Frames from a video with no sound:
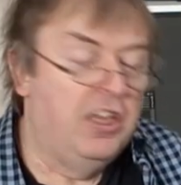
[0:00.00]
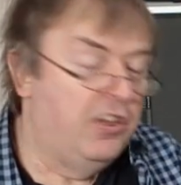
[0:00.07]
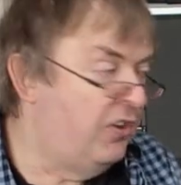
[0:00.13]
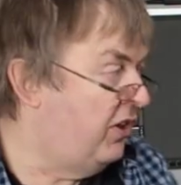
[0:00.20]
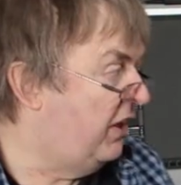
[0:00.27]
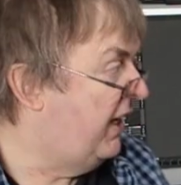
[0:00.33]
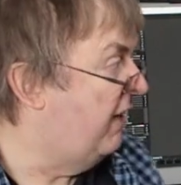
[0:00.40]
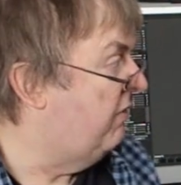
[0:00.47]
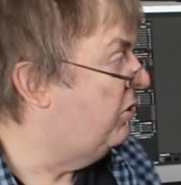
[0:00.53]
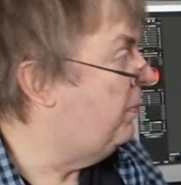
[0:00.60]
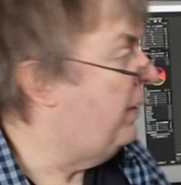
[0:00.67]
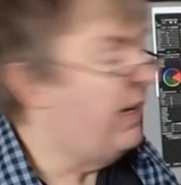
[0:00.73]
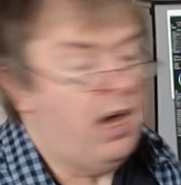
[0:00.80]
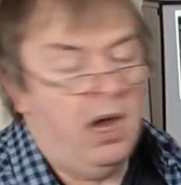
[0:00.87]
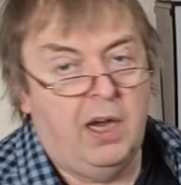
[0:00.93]
that gives
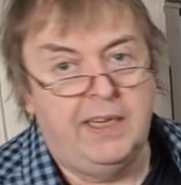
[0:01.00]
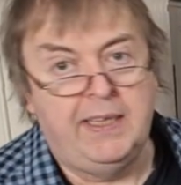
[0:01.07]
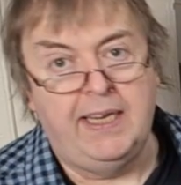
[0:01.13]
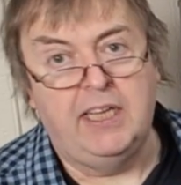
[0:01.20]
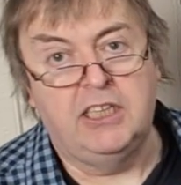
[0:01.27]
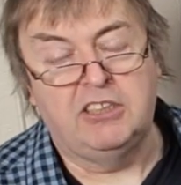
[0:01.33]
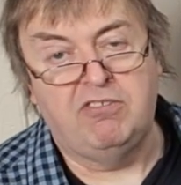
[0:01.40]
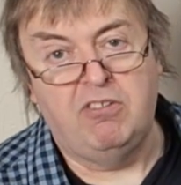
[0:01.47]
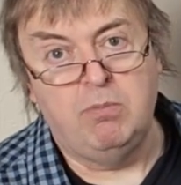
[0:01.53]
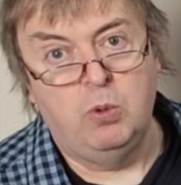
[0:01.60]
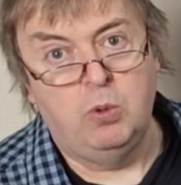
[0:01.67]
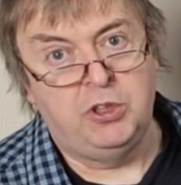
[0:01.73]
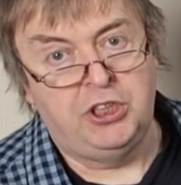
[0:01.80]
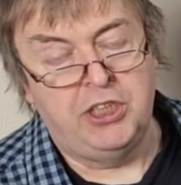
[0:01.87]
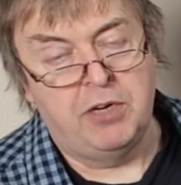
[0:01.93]
me ideas for
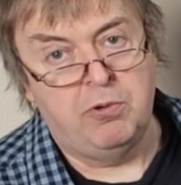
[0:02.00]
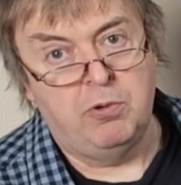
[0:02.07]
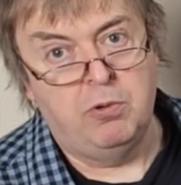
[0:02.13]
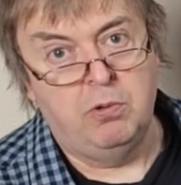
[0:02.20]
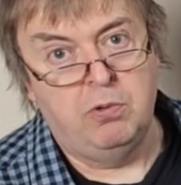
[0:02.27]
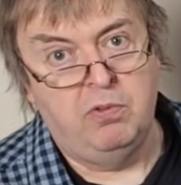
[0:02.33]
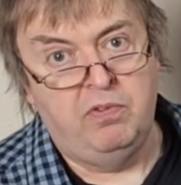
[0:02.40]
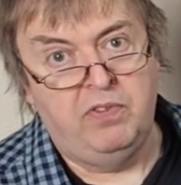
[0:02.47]
more general